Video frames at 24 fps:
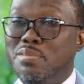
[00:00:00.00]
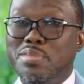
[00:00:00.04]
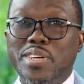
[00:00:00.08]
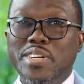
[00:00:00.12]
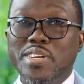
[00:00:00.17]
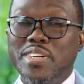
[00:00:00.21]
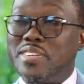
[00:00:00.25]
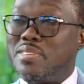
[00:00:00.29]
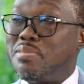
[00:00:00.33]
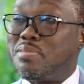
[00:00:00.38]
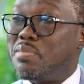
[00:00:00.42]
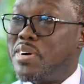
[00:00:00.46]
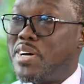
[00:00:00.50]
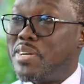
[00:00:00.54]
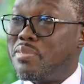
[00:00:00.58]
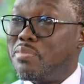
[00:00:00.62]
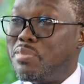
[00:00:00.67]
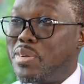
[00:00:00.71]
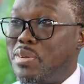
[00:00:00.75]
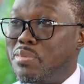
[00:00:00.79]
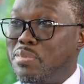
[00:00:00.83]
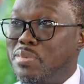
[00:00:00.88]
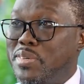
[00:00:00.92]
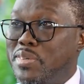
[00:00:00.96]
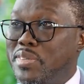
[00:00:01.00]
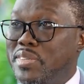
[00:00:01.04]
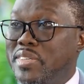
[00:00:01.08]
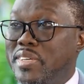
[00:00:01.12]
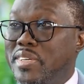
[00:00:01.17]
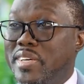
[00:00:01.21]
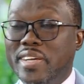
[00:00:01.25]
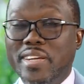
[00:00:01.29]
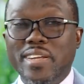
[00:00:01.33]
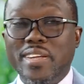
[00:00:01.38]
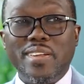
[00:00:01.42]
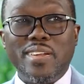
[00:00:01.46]
very smart people,
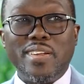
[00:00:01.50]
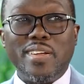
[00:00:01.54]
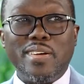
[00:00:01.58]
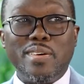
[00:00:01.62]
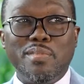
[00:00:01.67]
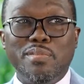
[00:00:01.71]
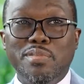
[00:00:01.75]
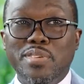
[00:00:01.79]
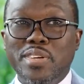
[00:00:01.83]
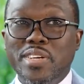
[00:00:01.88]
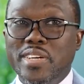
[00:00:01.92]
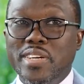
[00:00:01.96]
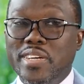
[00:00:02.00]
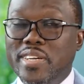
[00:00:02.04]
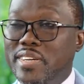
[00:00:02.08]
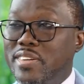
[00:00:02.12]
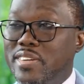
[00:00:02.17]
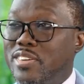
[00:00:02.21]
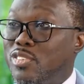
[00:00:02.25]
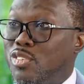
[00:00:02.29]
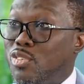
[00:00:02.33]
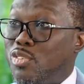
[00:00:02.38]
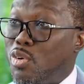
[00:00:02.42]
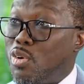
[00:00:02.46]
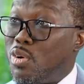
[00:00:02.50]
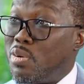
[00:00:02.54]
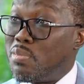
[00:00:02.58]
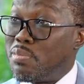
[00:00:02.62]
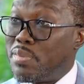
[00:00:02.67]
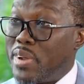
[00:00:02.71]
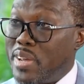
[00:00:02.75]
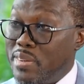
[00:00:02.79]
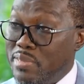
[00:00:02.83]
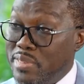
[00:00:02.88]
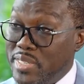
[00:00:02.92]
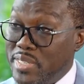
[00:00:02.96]
a very strong
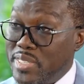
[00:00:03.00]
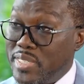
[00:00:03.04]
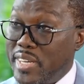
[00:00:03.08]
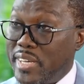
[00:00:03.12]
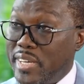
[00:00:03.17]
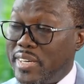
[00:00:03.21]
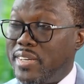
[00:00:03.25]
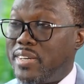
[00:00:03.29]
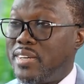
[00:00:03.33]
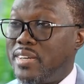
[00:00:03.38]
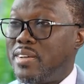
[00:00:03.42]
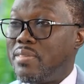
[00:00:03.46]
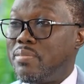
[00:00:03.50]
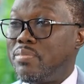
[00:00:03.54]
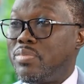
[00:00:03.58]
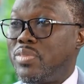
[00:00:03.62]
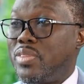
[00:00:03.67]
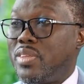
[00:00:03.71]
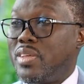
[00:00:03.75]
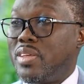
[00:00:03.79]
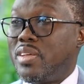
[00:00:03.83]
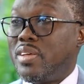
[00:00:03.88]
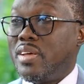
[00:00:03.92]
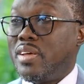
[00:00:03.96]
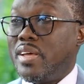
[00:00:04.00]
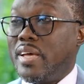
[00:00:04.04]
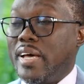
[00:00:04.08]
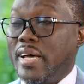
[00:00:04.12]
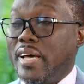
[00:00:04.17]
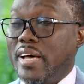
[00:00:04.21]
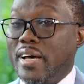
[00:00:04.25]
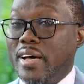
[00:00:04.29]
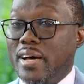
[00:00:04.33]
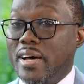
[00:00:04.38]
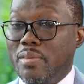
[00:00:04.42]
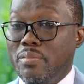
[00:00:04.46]
private sector,
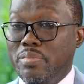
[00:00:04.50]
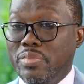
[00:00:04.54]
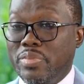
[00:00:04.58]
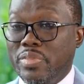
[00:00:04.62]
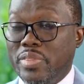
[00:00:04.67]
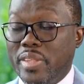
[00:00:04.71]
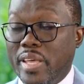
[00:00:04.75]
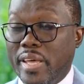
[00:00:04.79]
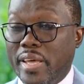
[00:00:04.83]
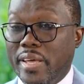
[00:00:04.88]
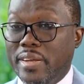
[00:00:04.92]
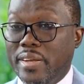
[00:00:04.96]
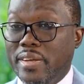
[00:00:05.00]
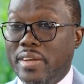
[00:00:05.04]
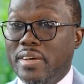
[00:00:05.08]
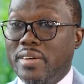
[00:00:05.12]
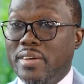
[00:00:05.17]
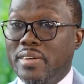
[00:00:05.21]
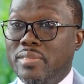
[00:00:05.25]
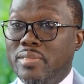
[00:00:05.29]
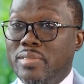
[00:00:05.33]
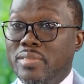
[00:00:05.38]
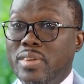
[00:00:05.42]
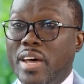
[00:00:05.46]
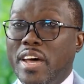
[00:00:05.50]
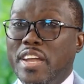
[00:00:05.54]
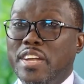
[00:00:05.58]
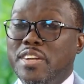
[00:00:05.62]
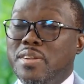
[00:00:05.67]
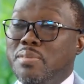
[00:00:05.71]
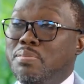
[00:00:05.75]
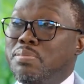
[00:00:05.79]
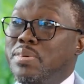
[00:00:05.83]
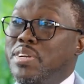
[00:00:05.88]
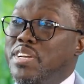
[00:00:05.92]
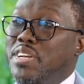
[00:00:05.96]
and an
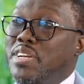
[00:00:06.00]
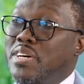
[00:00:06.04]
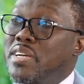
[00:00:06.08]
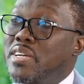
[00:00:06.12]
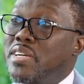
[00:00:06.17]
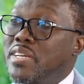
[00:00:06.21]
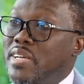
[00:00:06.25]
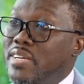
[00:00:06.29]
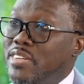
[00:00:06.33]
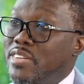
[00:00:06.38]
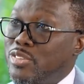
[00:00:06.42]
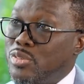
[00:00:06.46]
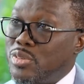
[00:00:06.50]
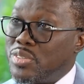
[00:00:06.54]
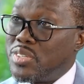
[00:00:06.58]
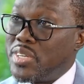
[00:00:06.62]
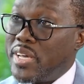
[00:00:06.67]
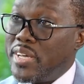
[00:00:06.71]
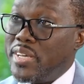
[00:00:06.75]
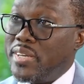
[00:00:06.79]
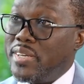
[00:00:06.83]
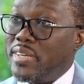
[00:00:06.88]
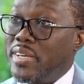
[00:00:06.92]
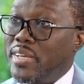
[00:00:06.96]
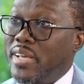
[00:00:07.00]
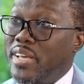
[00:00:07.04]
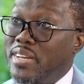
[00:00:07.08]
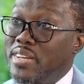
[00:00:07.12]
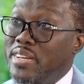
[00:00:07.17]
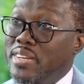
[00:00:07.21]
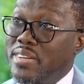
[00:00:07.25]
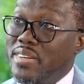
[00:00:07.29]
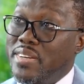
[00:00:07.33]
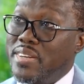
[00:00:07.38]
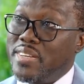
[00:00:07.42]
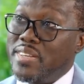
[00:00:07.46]
entrepreneurial society, and
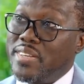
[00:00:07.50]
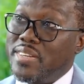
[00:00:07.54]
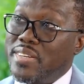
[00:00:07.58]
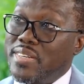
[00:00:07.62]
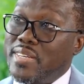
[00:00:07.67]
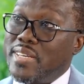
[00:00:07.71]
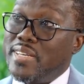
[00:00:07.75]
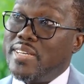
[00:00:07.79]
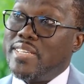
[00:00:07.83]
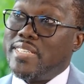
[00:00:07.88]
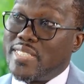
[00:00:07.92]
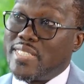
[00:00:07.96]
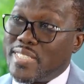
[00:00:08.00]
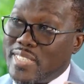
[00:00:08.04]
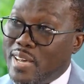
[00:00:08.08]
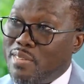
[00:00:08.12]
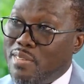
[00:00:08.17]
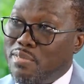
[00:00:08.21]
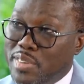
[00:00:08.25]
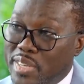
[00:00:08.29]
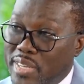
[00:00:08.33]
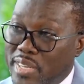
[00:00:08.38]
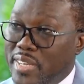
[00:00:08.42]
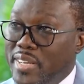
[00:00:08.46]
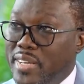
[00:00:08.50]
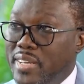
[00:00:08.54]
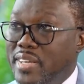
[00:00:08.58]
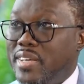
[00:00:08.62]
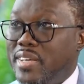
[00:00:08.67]
a digitally savvy